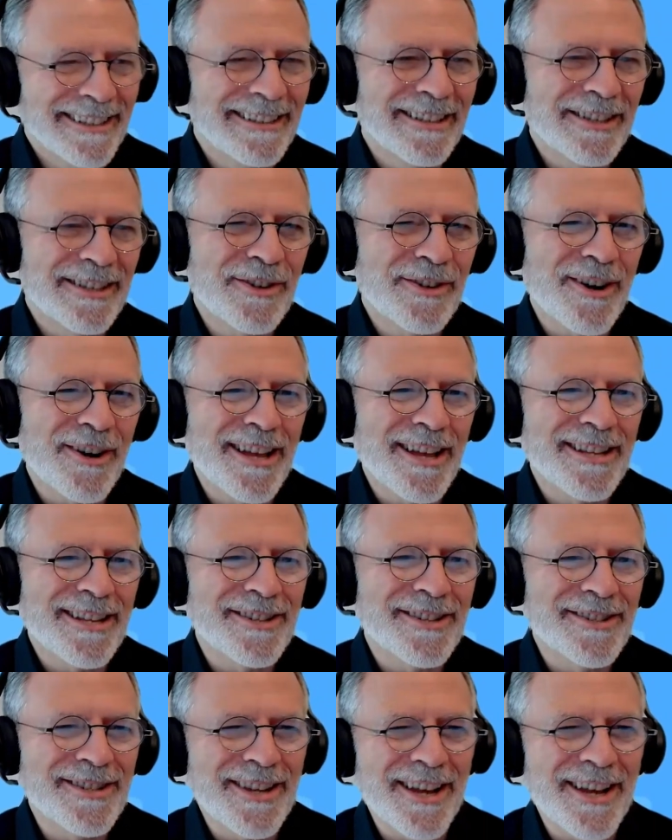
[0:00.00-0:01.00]
The short
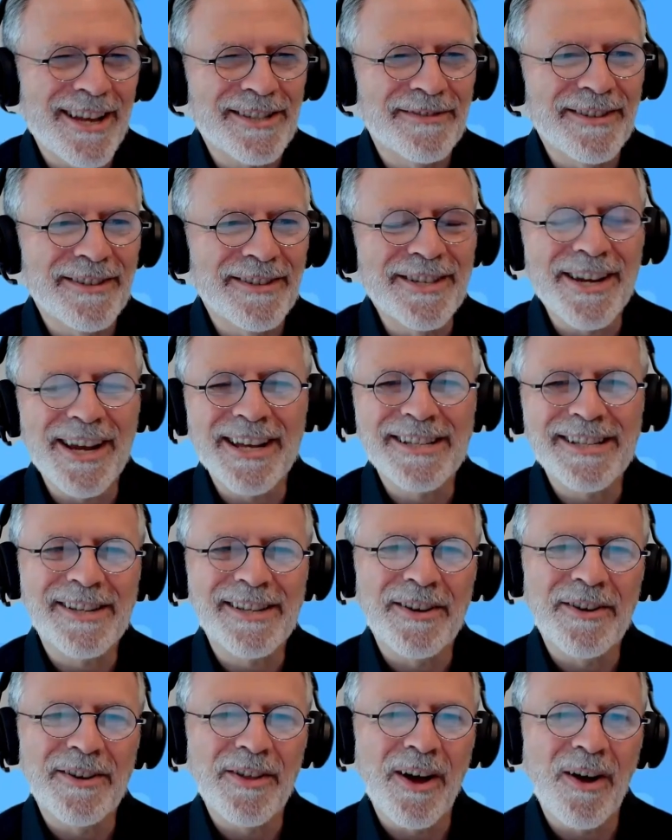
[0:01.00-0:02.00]
answer is yes, Vijay.
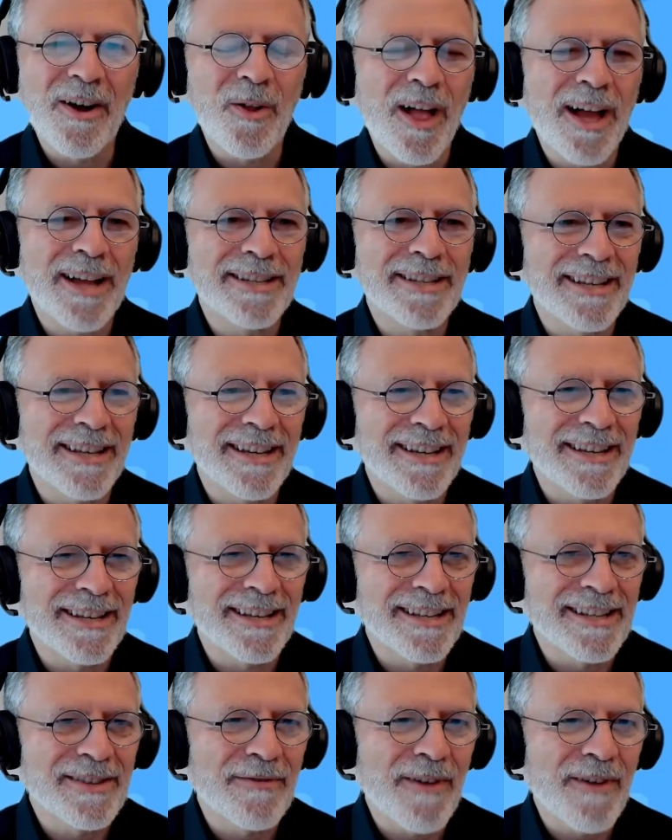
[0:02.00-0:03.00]
So the whole idea
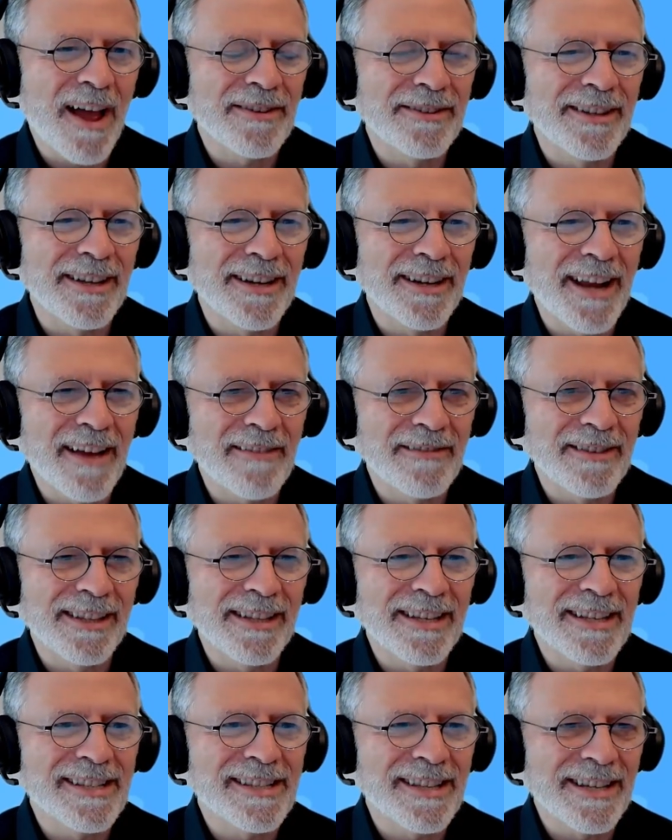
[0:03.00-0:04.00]
is, rather than having
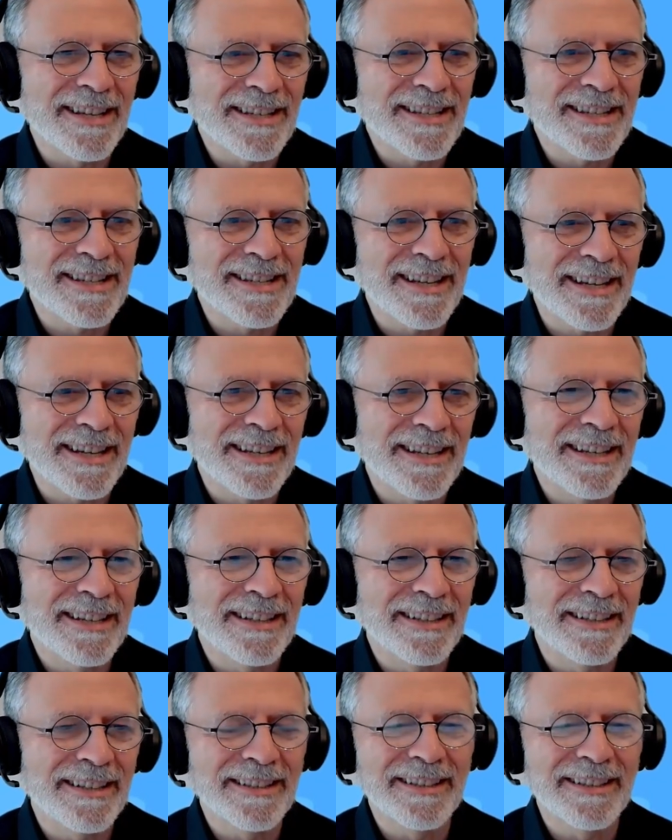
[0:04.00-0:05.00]
these things sit
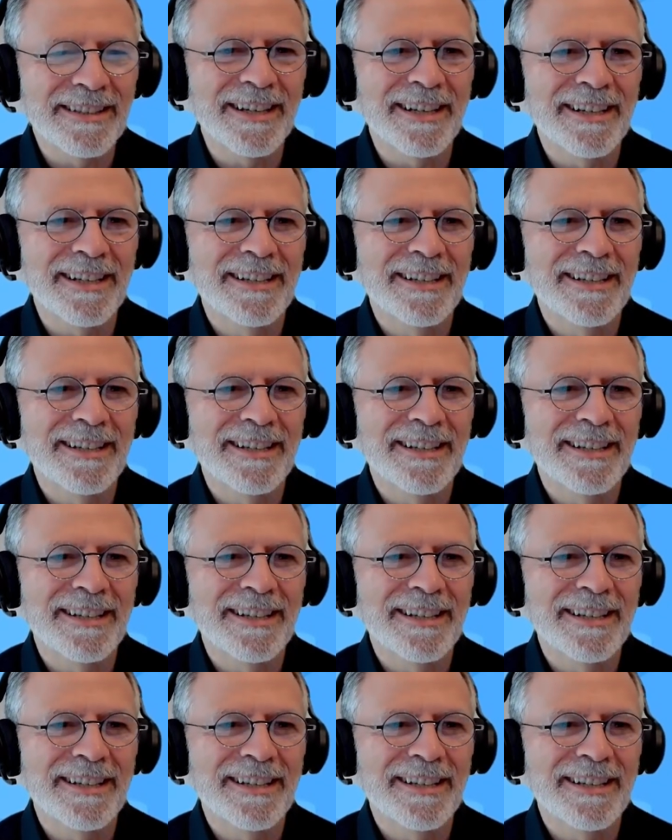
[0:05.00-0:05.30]
in